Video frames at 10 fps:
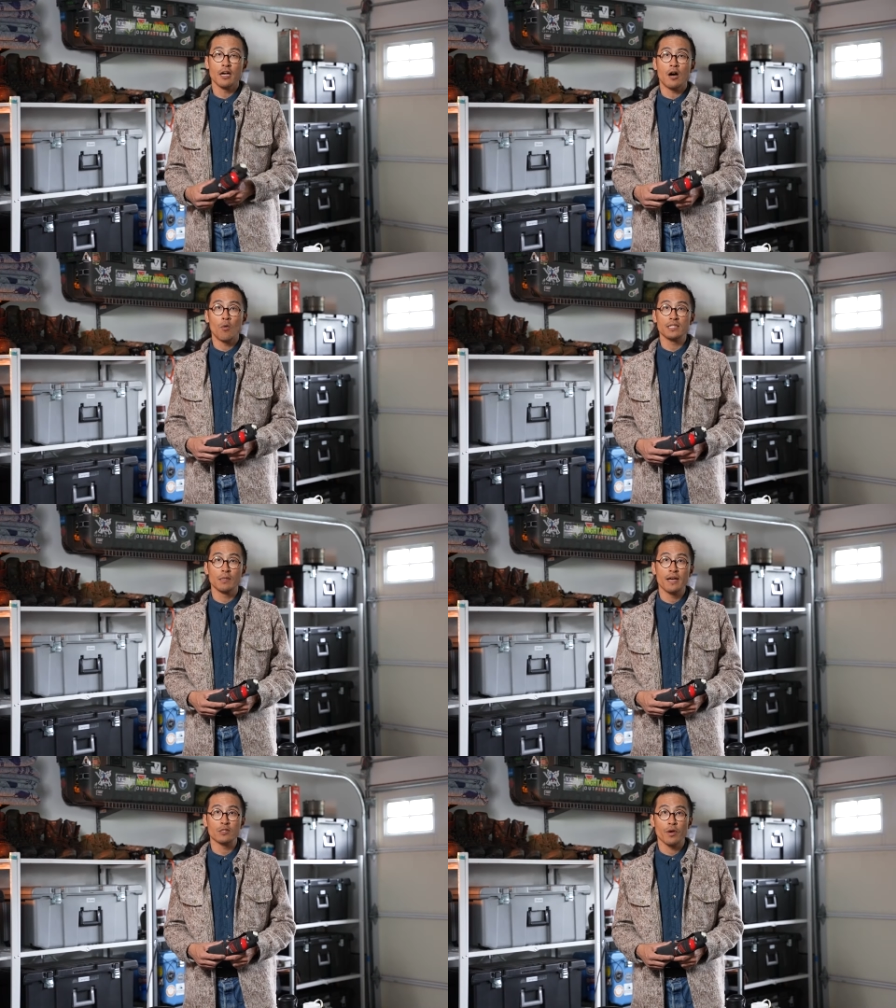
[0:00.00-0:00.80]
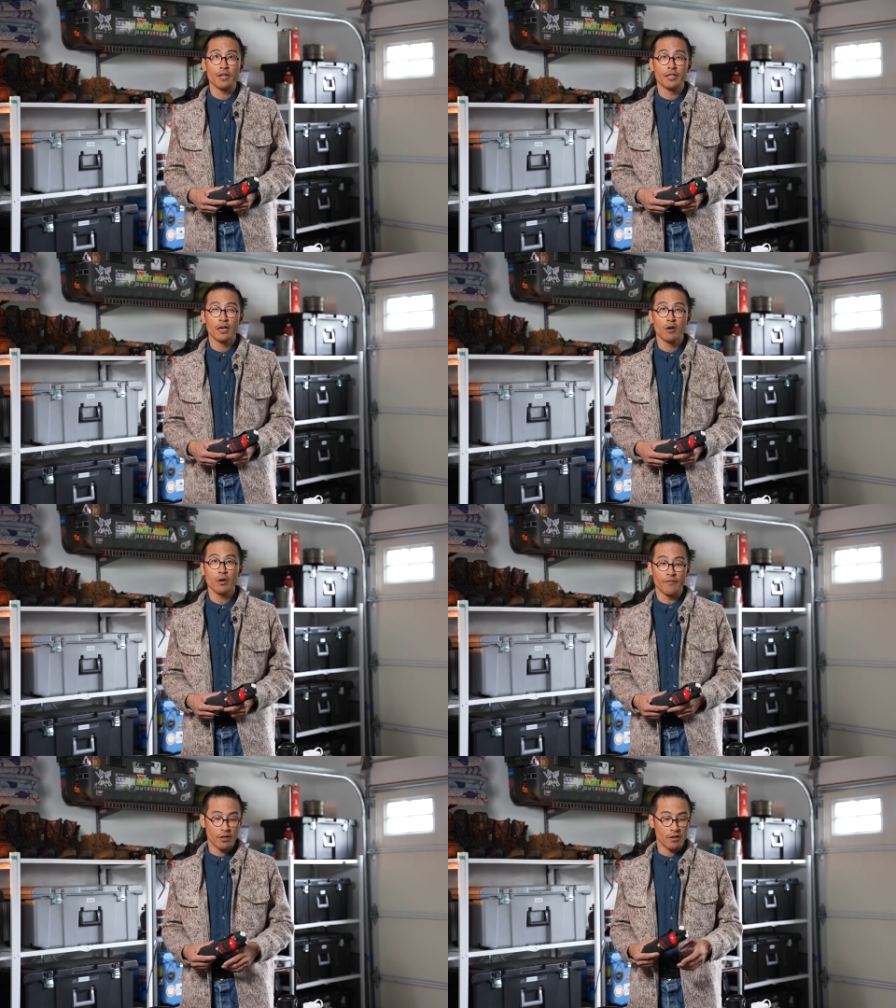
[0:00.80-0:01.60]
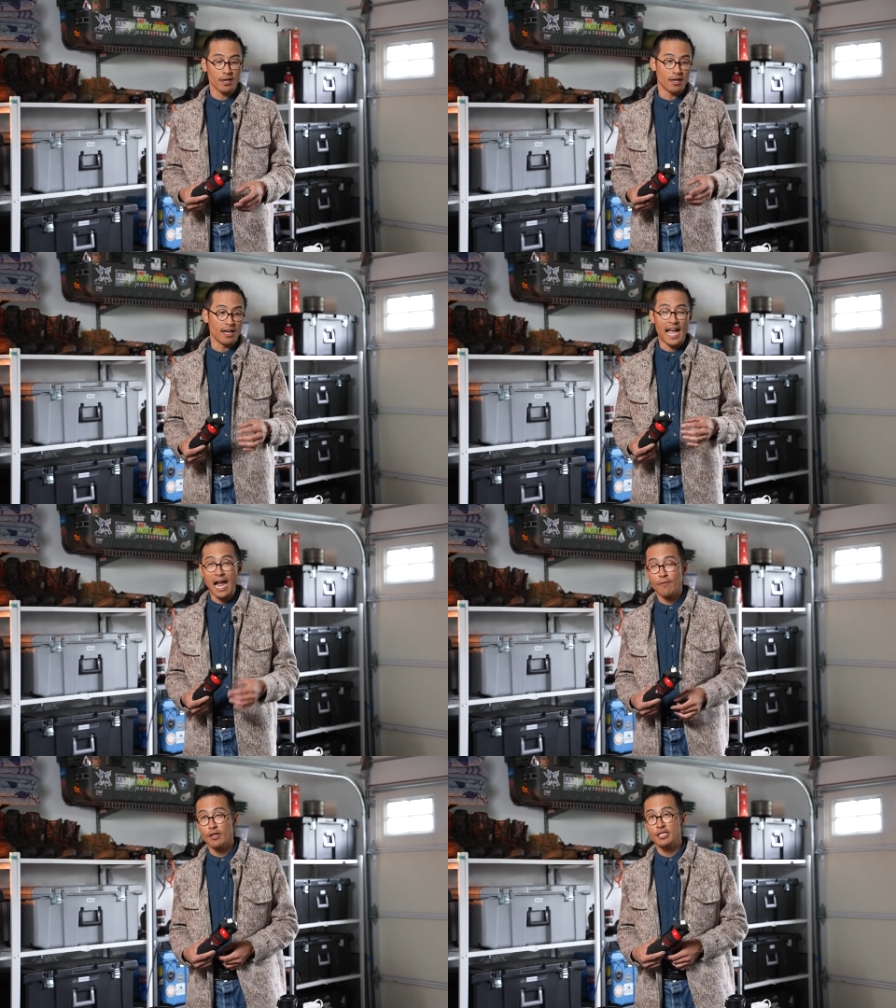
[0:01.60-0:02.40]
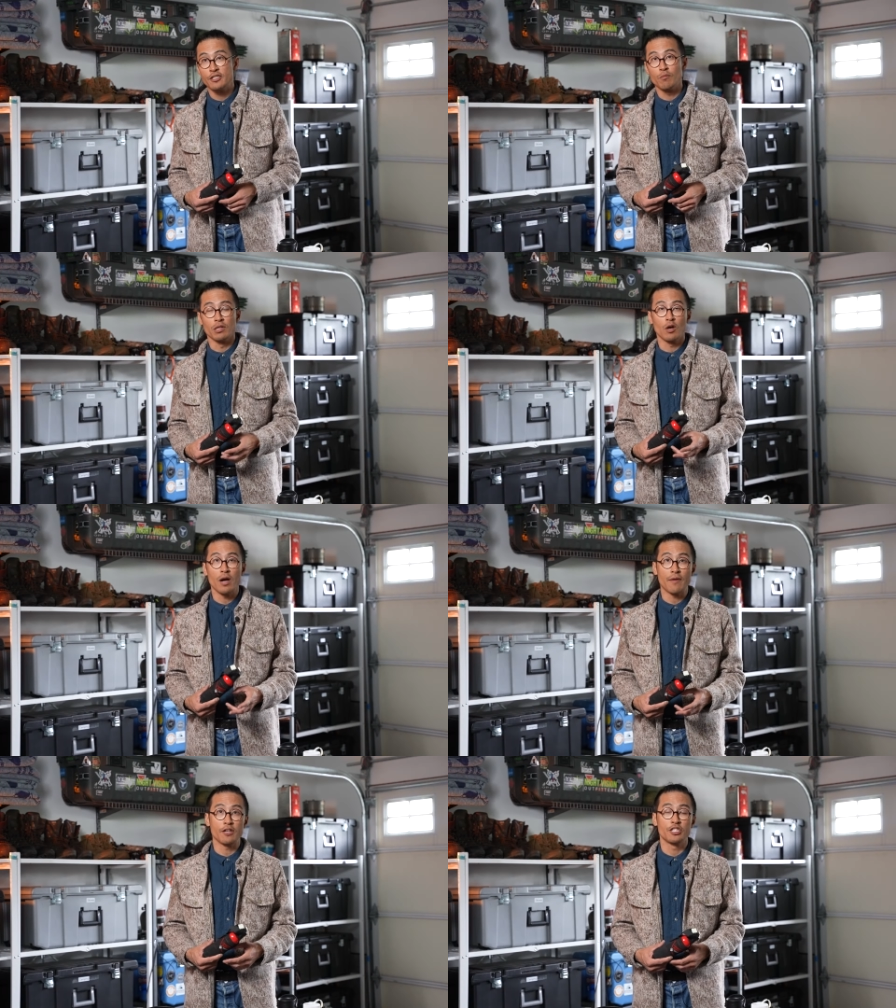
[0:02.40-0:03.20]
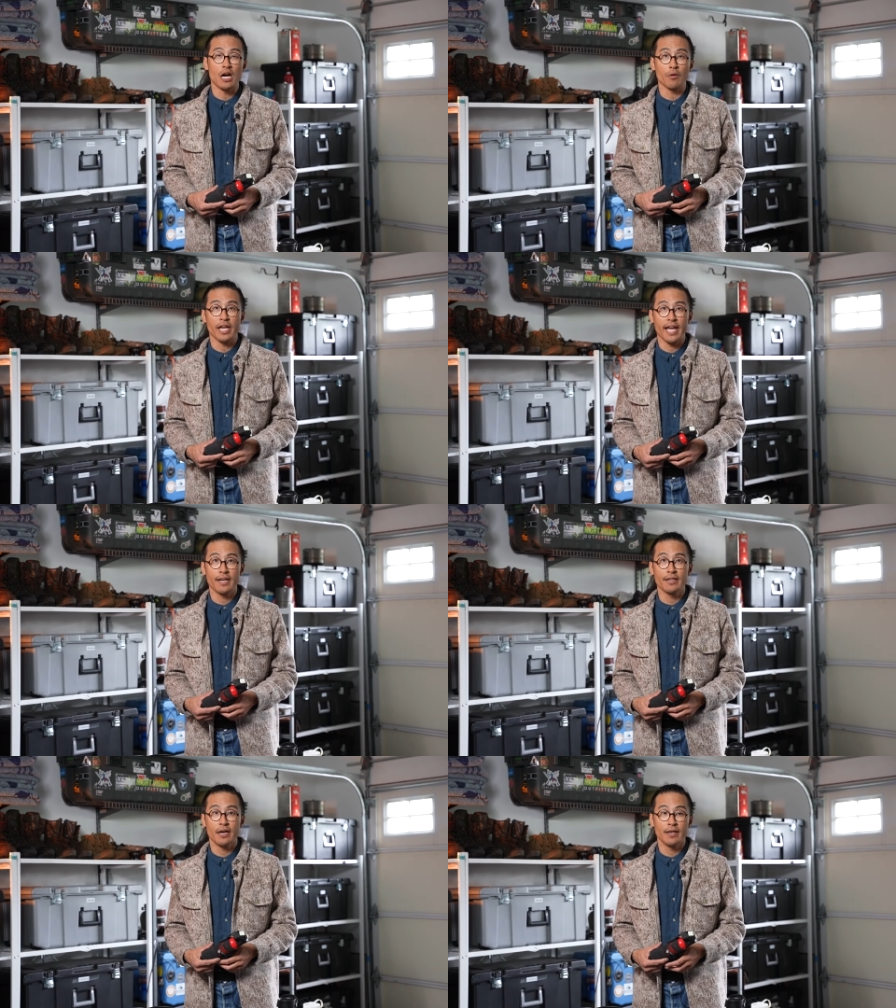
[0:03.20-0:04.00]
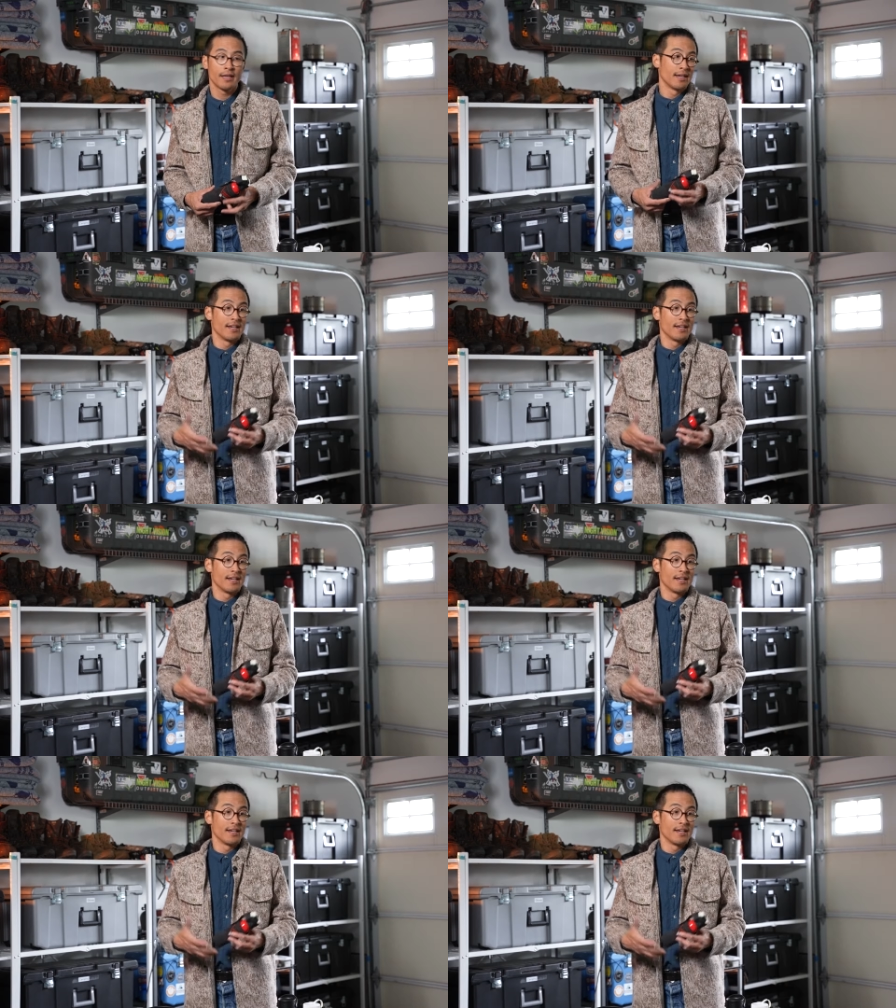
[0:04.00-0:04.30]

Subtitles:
not always the best way to go. If you're average to below average shot with a handgun,